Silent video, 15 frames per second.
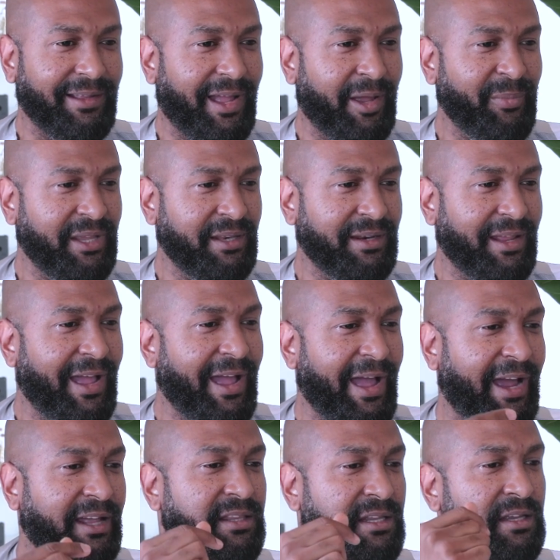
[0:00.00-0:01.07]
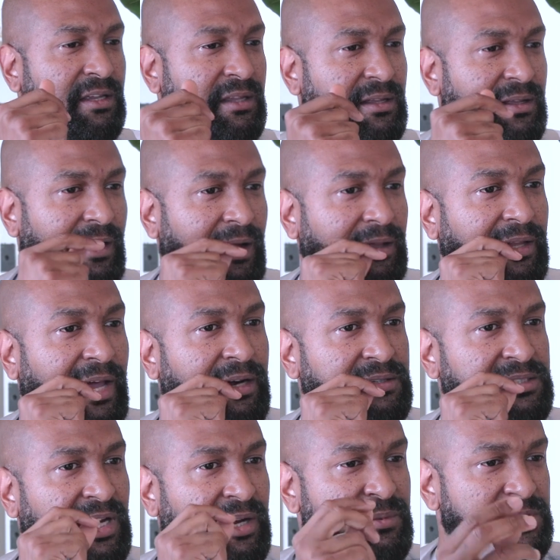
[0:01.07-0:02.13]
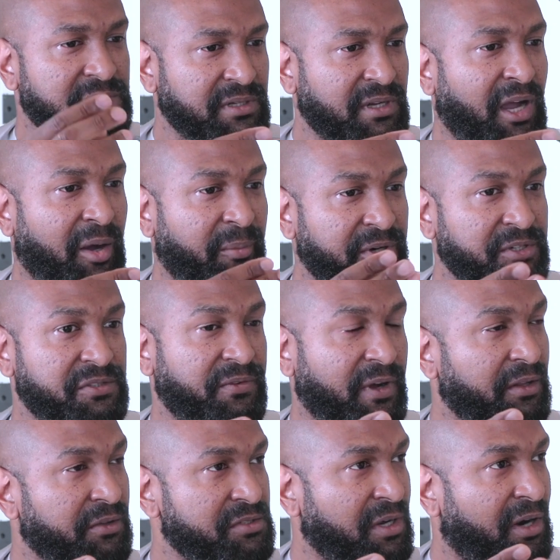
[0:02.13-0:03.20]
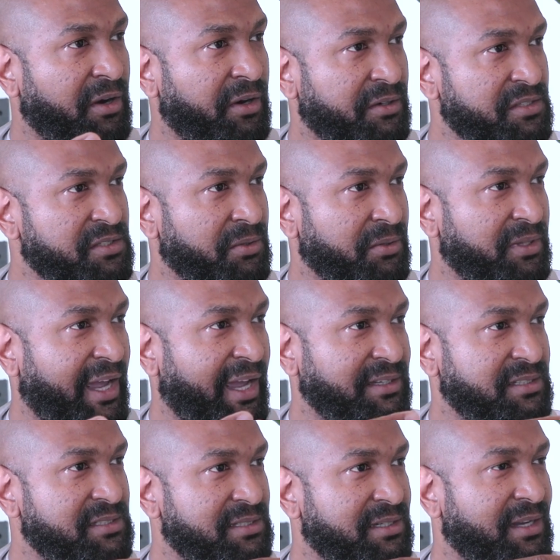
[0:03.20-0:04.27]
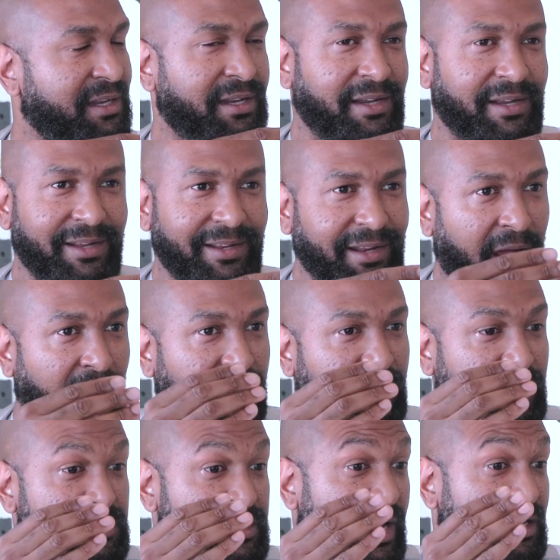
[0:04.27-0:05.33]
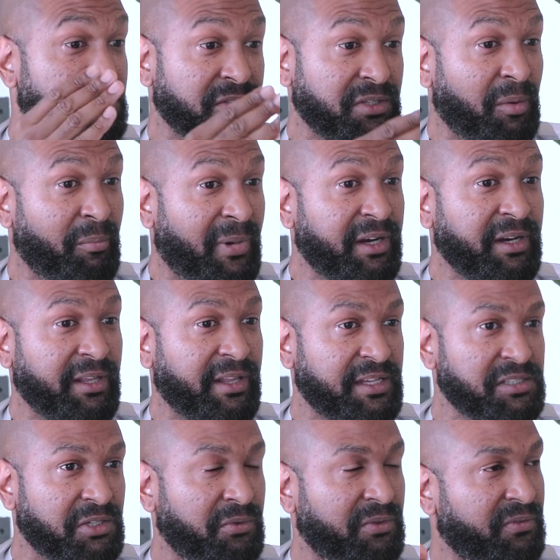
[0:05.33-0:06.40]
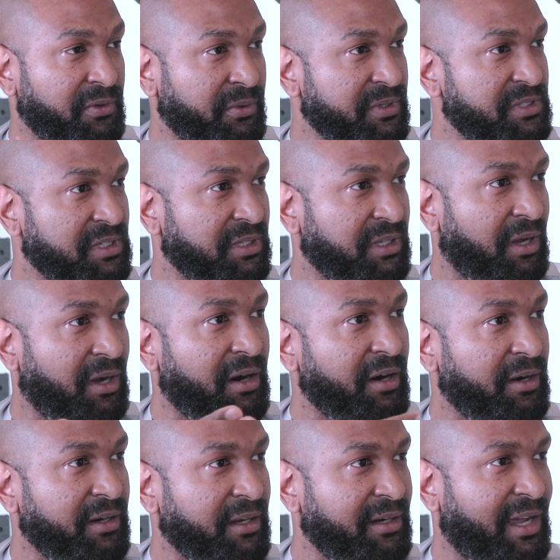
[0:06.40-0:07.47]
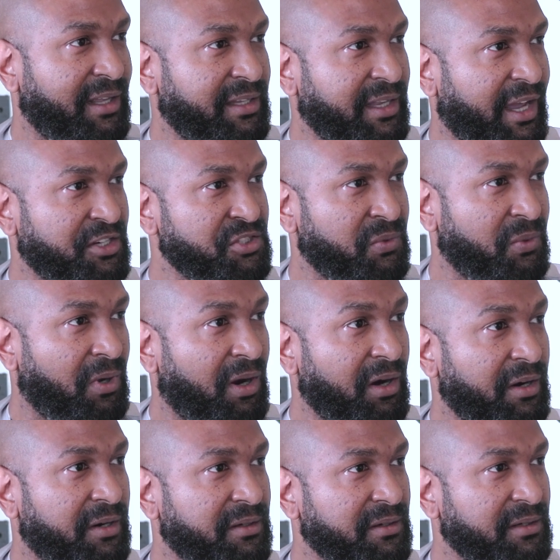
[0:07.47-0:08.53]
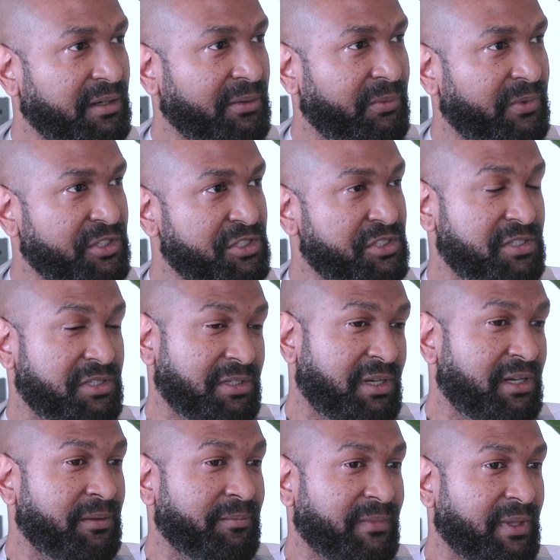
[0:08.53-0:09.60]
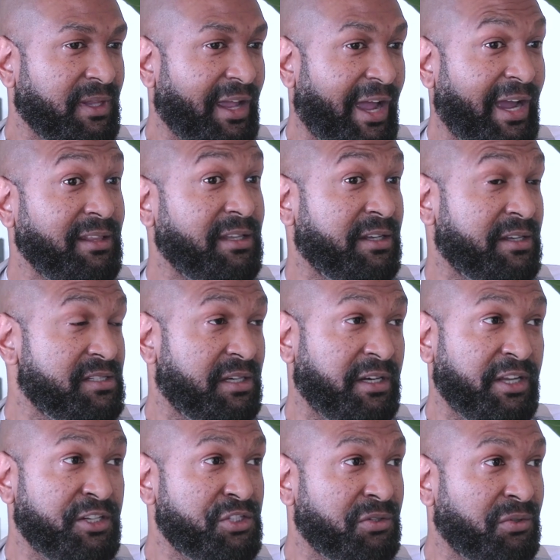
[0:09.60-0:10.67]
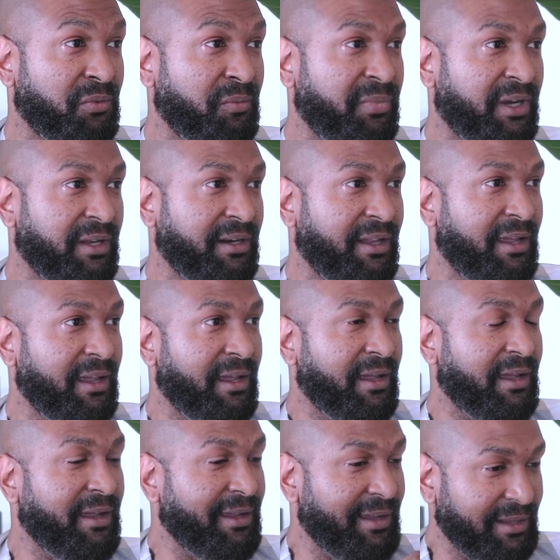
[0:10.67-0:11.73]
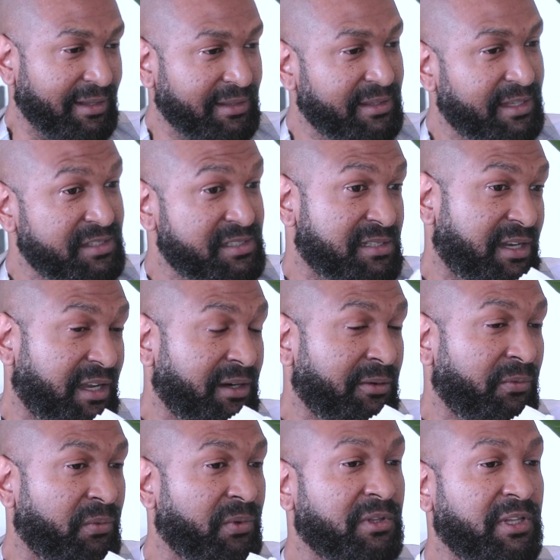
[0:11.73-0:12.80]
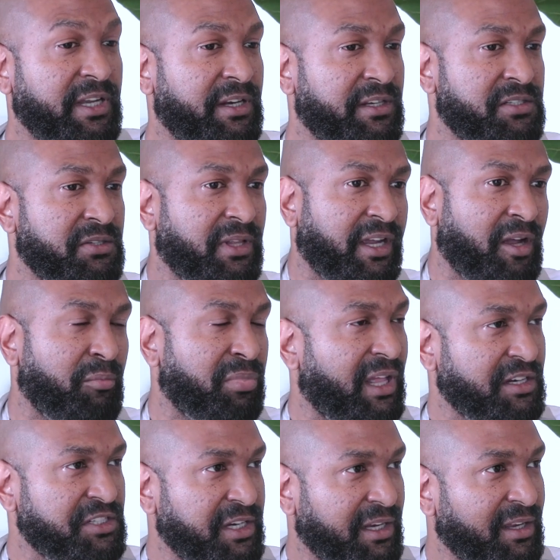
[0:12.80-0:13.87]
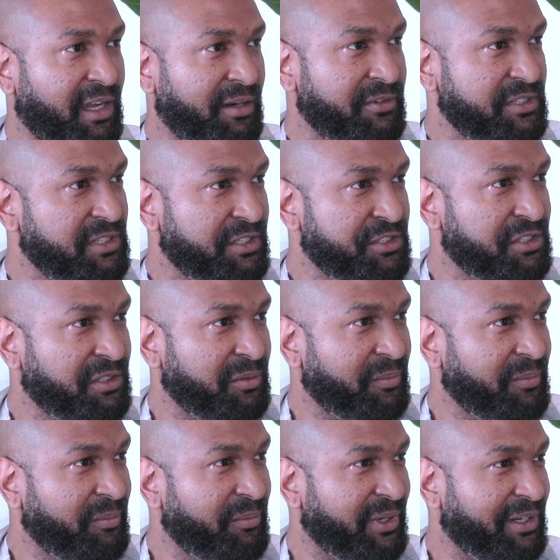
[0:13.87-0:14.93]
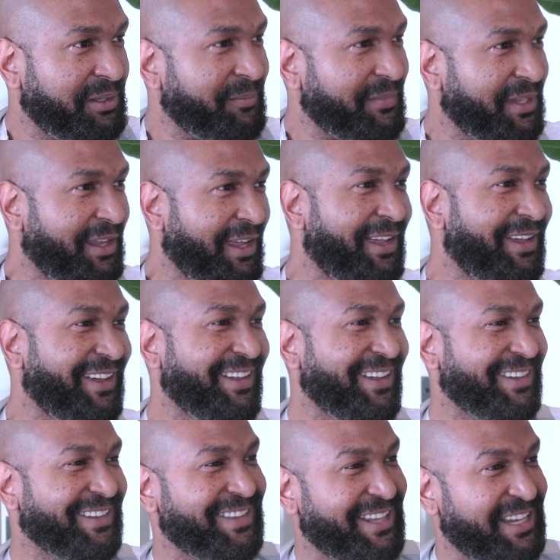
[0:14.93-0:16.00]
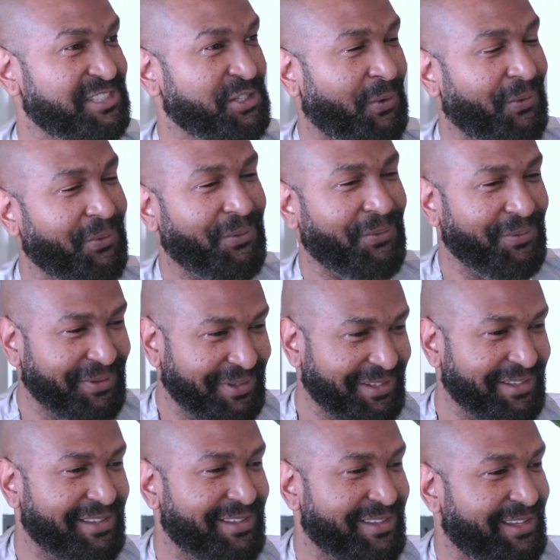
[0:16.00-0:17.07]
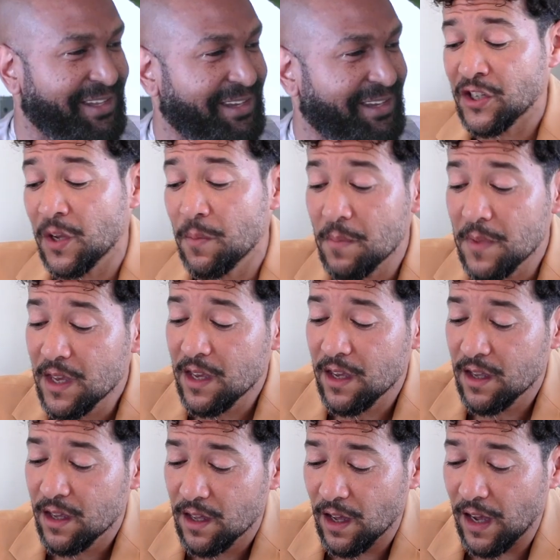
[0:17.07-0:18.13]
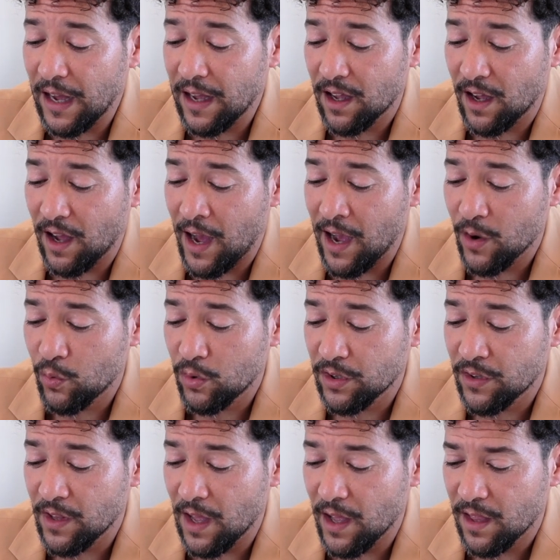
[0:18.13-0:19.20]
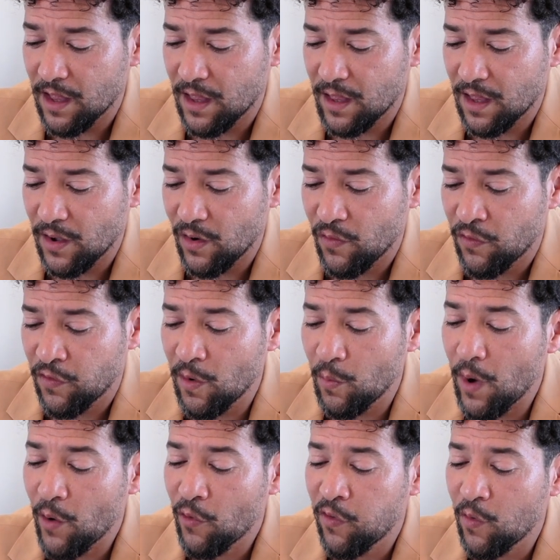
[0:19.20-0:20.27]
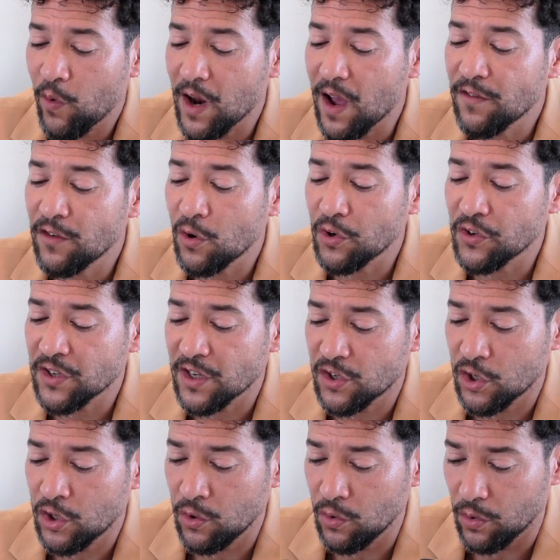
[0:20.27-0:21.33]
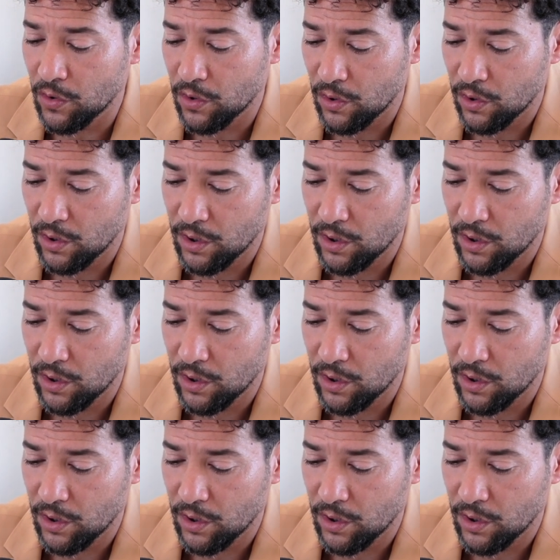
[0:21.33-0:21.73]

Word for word: I mean, I think a lot of times commerce follows art, so that's it's actually the money that's influencing the art and not the actual art, which I think is an issue, but. This kind of will lead into like a blockchain conversation. Oh, I thought we were going to get into blockchain. That's a whole But, I, but To me, I would, from, from what I've noticed as a youth,